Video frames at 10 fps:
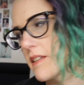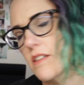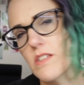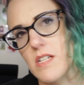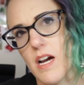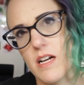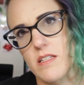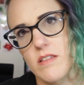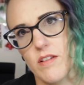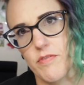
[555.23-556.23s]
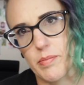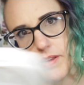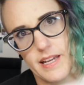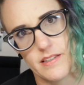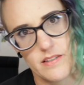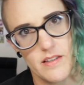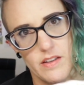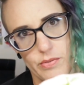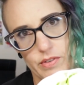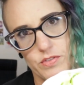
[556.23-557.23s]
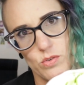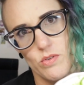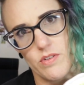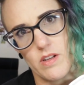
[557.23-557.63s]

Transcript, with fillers: there's tons of plates in the thrift store